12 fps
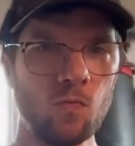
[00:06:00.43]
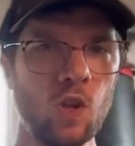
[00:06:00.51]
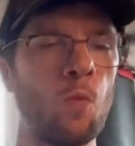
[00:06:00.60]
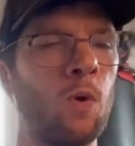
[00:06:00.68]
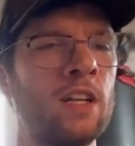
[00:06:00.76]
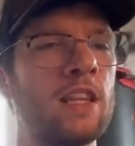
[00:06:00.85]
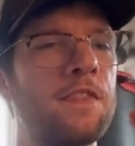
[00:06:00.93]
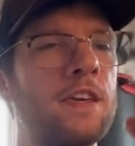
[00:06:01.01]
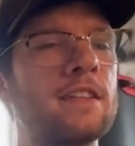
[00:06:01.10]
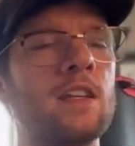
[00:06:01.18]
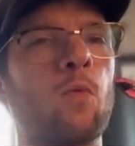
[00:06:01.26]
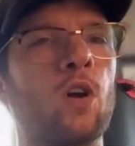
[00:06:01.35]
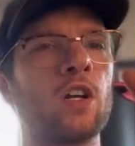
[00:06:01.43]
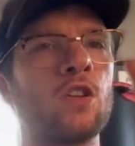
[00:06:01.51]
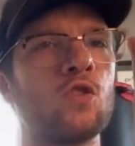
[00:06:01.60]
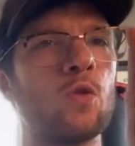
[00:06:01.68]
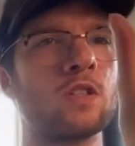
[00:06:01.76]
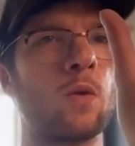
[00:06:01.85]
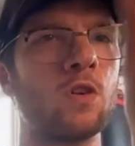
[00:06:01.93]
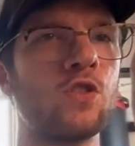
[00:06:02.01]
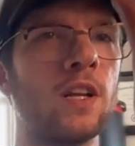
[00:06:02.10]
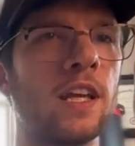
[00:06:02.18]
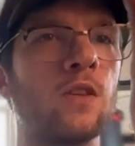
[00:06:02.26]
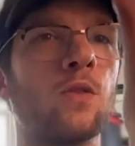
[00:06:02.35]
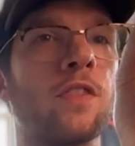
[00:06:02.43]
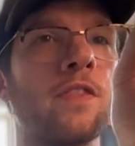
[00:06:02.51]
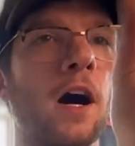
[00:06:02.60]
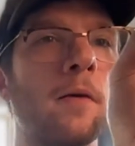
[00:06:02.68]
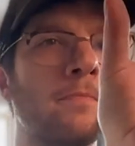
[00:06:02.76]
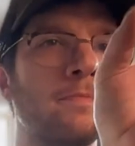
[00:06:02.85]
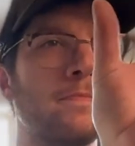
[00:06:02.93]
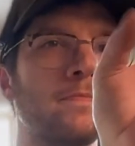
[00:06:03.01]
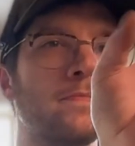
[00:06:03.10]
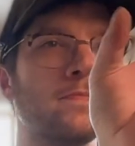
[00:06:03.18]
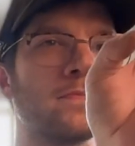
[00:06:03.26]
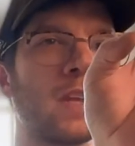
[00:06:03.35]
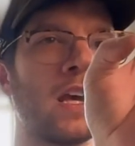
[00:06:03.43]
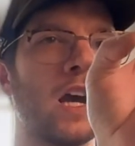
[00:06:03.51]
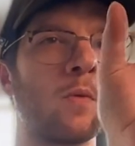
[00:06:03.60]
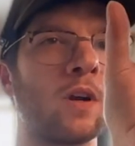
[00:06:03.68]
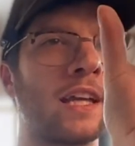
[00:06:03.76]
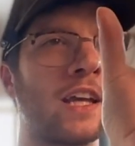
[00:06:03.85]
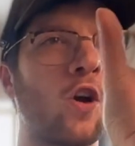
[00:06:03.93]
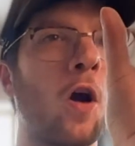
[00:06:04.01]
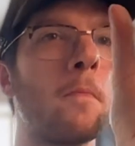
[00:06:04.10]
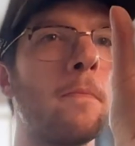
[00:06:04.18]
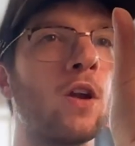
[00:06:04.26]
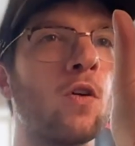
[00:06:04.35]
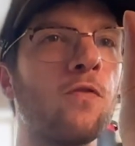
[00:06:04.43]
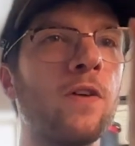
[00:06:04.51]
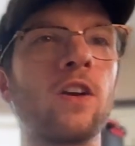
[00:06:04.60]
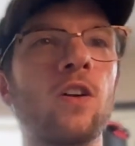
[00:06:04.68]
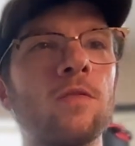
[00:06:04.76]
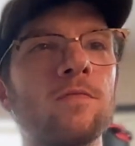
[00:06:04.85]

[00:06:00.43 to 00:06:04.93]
one of the things that we're do is I want you to get your thumb, and we're going to get our middle finger.